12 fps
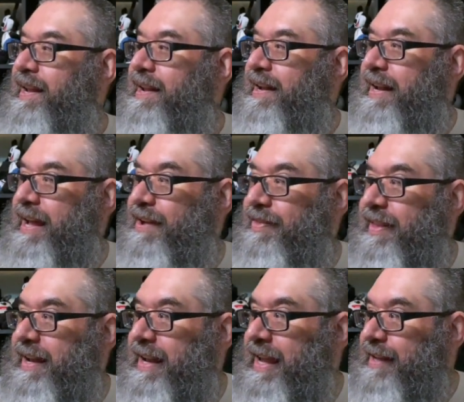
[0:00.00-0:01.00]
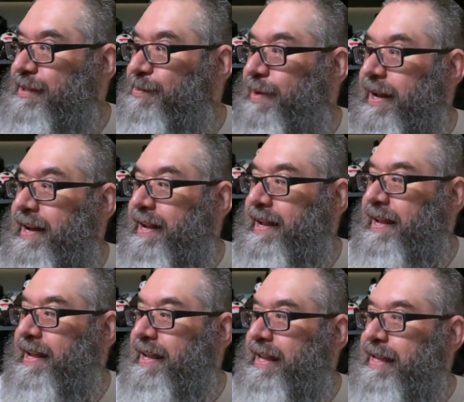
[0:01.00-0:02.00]
Now, the next one
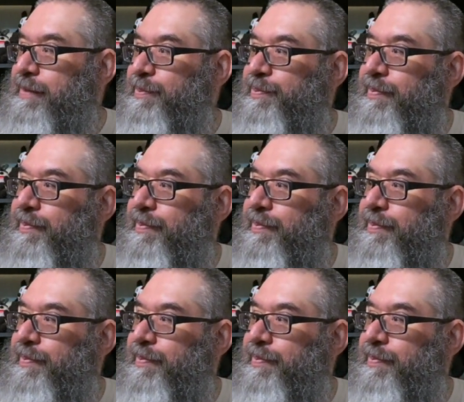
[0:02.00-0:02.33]
is,